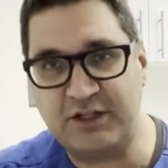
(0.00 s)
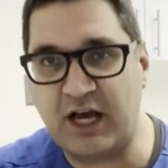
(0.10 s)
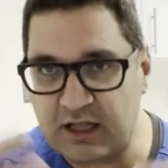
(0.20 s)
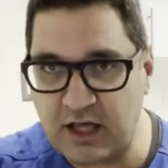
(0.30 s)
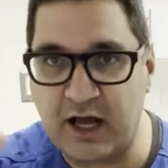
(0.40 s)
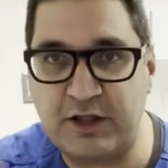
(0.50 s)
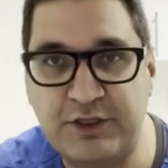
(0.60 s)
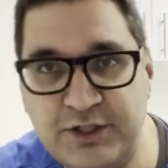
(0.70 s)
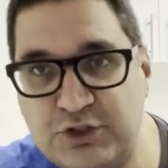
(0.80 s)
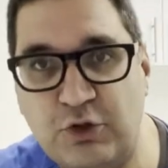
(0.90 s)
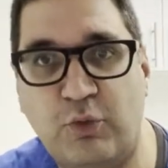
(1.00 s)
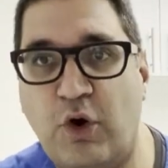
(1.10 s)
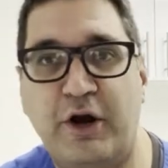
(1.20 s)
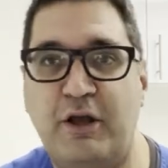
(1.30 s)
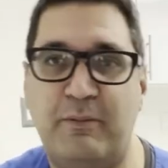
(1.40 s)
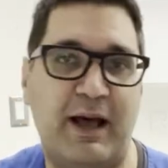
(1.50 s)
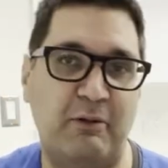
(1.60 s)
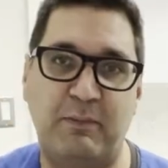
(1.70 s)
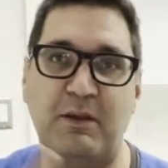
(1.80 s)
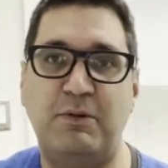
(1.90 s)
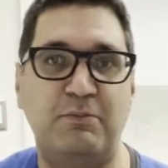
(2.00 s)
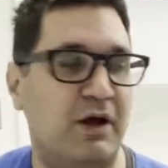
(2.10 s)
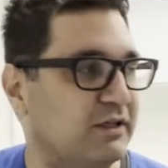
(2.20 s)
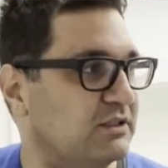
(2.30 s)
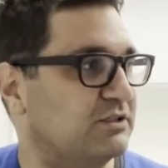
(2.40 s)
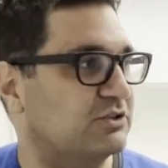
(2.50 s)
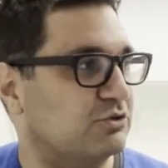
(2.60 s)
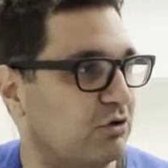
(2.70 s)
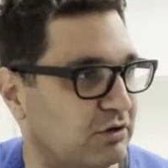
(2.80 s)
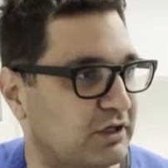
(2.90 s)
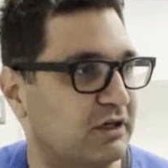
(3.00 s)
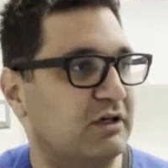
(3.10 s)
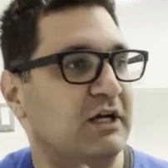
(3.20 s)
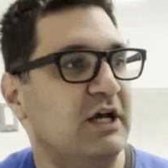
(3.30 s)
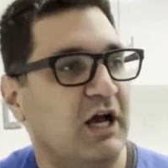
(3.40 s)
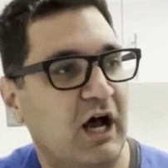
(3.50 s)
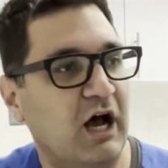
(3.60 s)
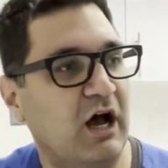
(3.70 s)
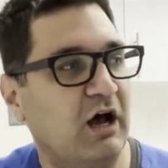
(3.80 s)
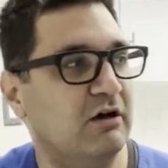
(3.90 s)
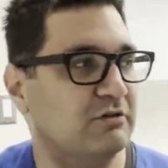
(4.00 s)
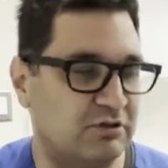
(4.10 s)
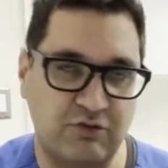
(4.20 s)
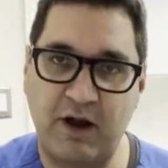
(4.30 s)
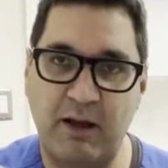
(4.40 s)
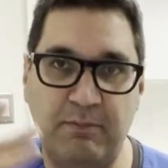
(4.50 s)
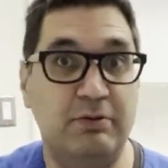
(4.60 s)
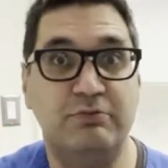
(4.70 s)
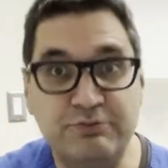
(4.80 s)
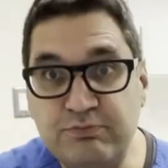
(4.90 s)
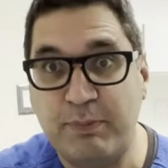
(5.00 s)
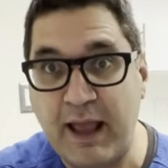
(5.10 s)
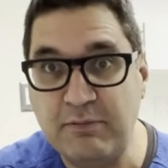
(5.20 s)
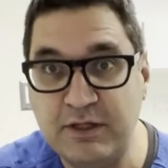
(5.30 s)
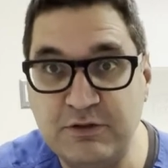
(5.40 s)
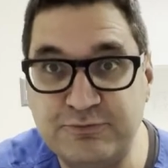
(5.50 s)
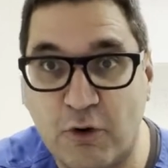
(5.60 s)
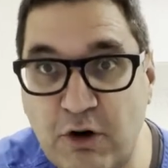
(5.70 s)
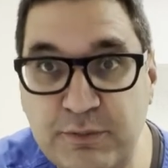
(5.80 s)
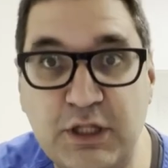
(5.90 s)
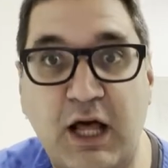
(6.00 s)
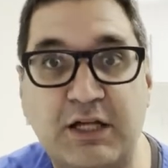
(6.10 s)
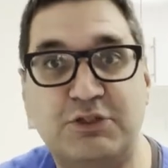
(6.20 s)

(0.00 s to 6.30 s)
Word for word: you got a lot of things to worry about, baby buggy, stroller, uh, crib, baby formulas.